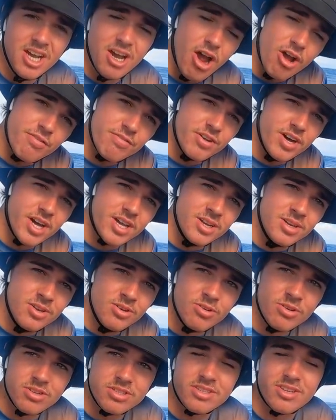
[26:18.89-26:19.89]
Hopefully I can
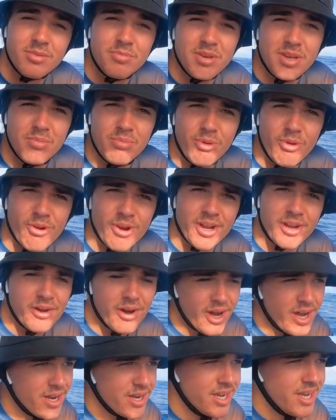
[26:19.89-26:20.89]
do it. It's going to be a boring
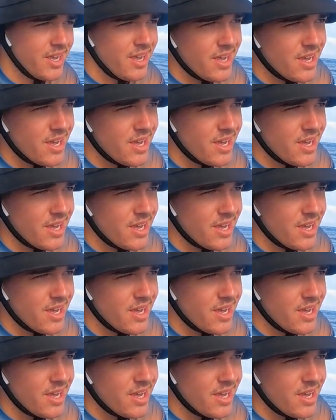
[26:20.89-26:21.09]
night.